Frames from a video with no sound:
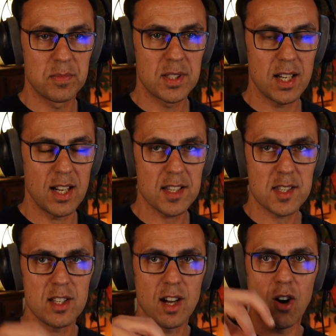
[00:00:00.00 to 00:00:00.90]

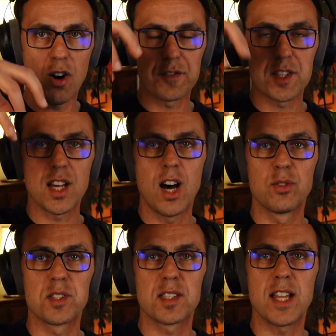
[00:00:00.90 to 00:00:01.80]
cluster of
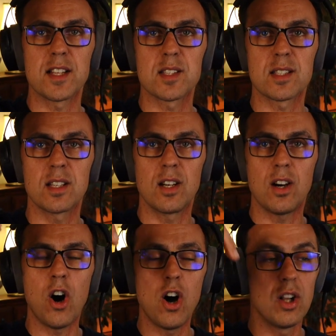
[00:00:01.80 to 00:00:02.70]
sounds that
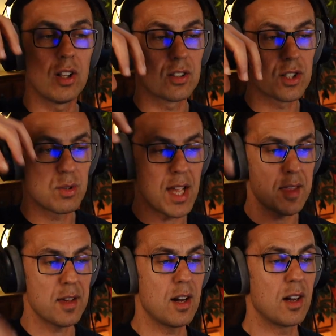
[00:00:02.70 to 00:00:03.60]
all
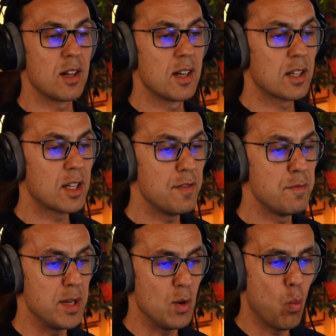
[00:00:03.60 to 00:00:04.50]
together give
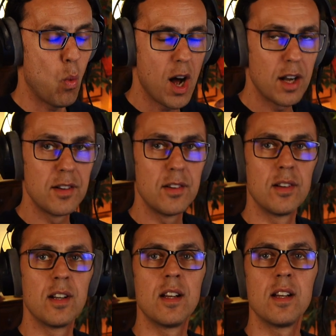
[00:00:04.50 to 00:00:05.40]
me
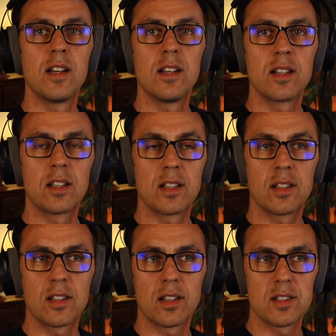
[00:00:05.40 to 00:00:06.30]
one
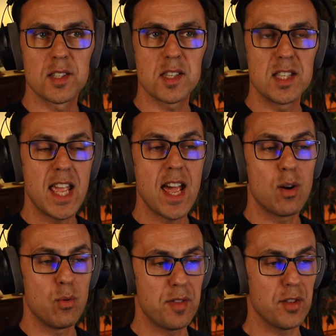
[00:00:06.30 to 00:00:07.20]

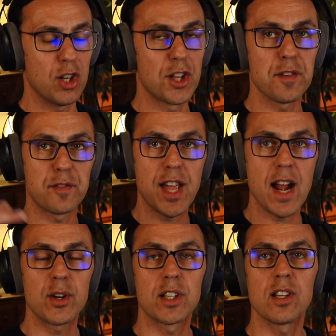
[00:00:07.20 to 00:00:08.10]
snare with a lot of
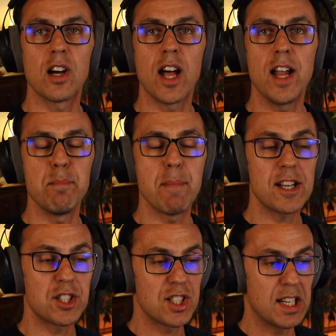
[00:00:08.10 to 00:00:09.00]
character and
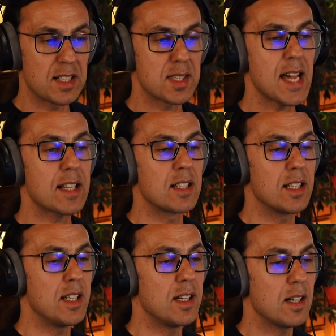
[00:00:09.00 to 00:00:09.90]
matching
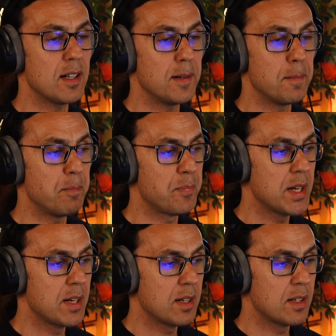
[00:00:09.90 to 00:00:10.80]
exactly
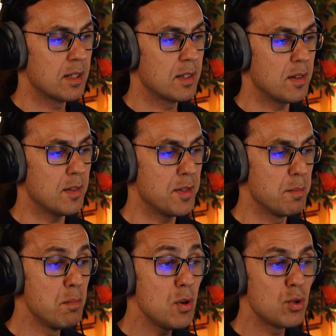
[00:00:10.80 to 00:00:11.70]
the
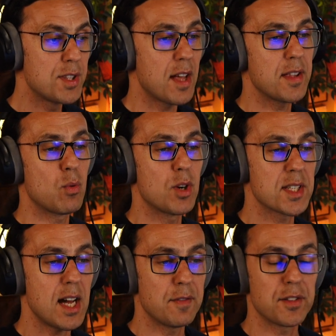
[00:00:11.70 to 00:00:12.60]
mood that I
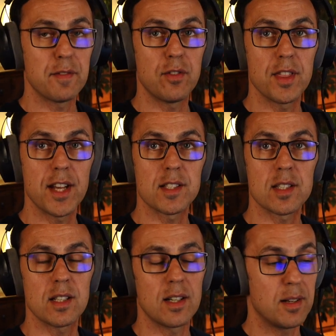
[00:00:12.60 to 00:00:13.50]
was after for that
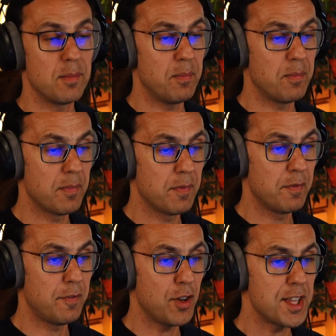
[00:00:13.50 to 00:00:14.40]

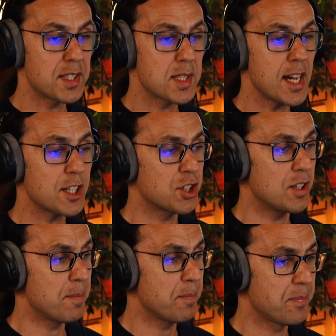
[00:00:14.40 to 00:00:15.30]

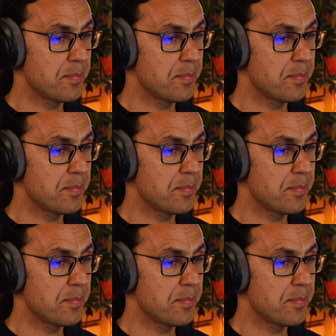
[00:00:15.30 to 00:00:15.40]
section.